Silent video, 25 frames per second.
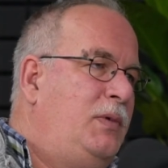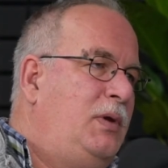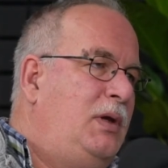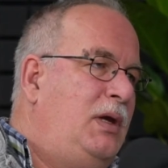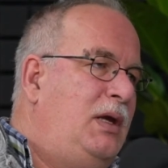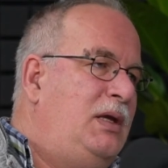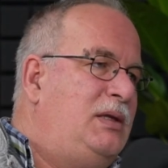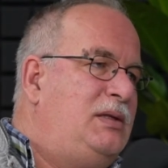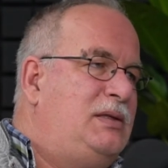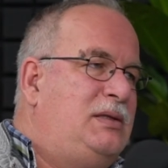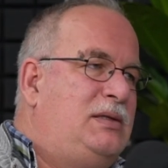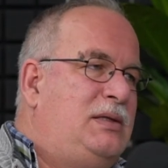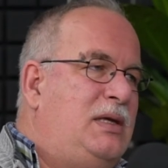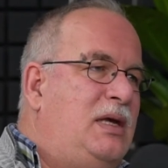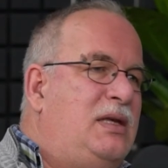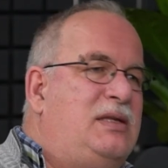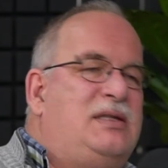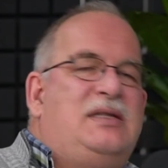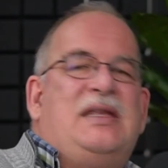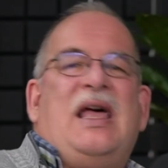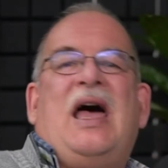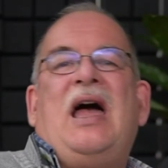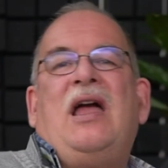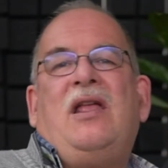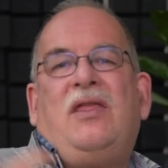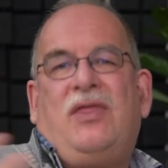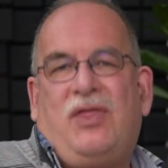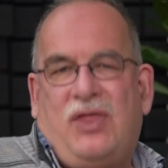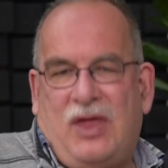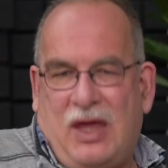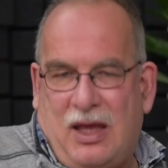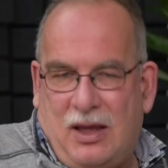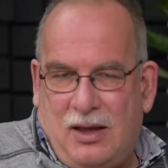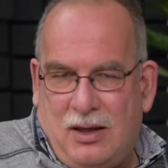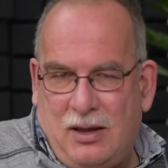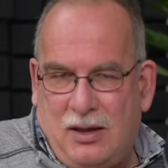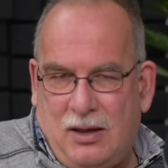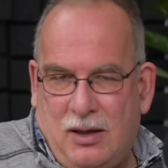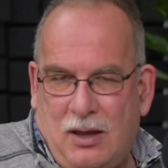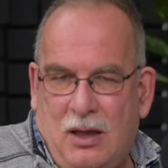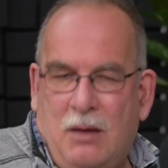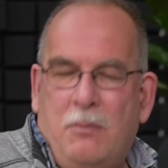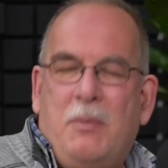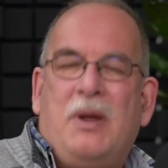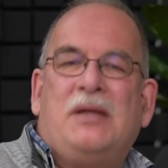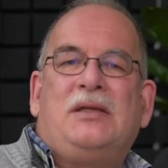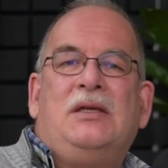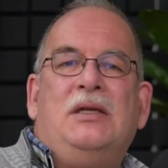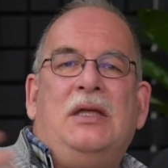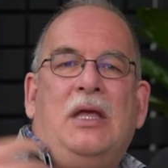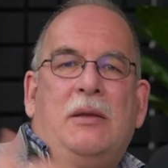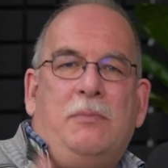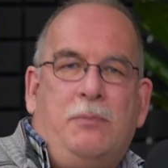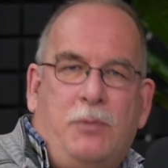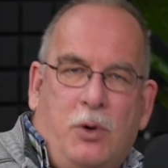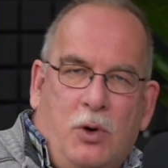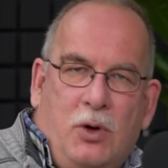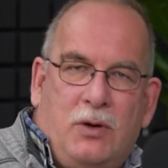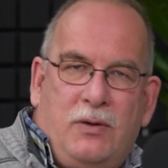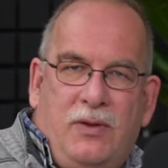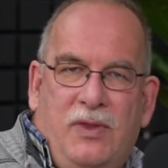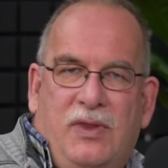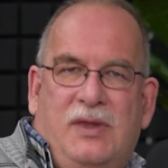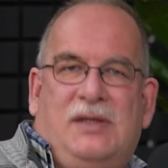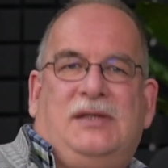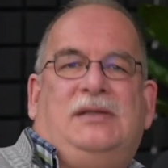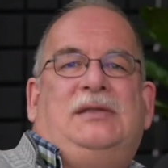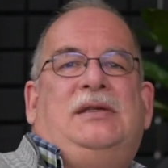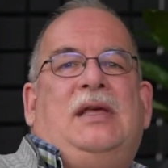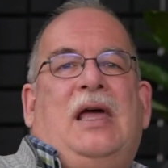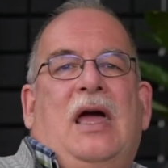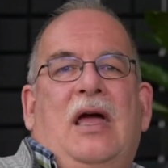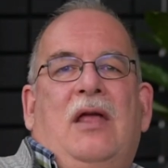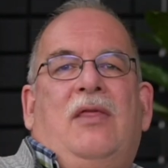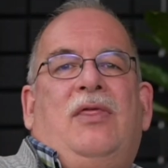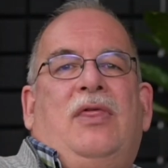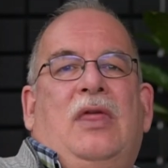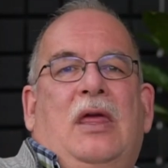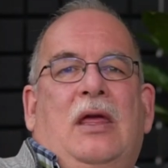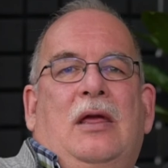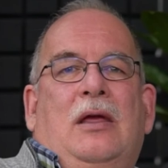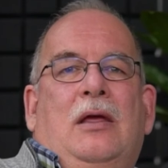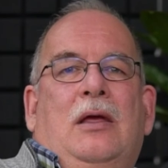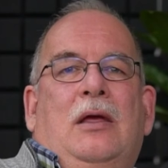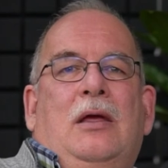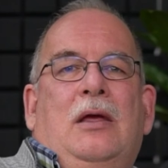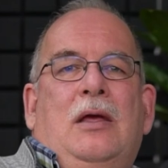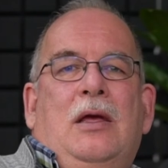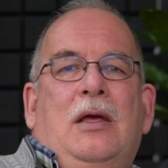It's a side thing, but an important side thing.